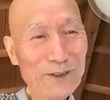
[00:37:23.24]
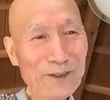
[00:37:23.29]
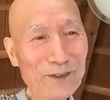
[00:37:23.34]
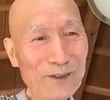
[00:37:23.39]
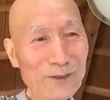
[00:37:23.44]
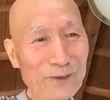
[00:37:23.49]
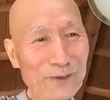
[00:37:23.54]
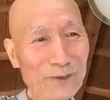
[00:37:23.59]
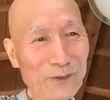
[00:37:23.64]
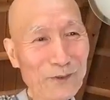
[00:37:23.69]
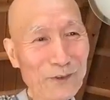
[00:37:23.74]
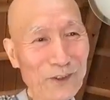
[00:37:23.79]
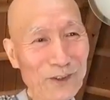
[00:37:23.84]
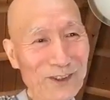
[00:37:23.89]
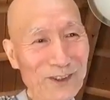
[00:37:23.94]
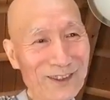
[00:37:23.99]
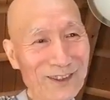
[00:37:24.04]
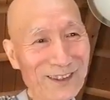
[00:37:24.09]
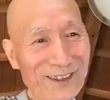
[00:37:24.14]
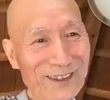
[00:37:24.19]
of
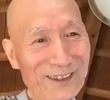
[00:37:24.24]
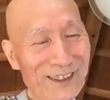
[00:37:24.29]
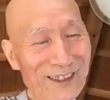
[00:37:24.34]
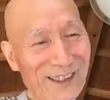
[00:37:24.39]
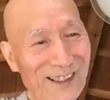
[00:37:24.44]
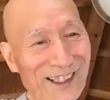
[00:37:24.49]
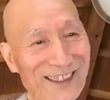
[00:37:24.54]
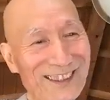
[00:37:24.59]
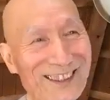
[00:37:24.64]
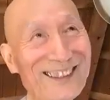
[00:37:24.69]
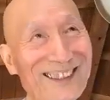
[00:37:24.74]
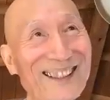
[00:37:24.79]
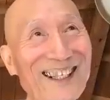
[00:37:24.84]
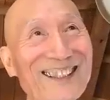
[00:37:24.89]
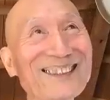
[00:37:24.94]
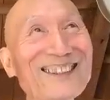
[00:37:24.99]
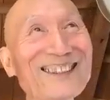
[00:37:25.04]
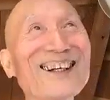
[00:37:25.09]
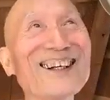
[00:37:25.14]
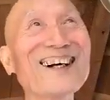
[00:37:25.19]
force is
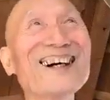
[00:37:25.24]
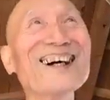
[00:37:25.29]
not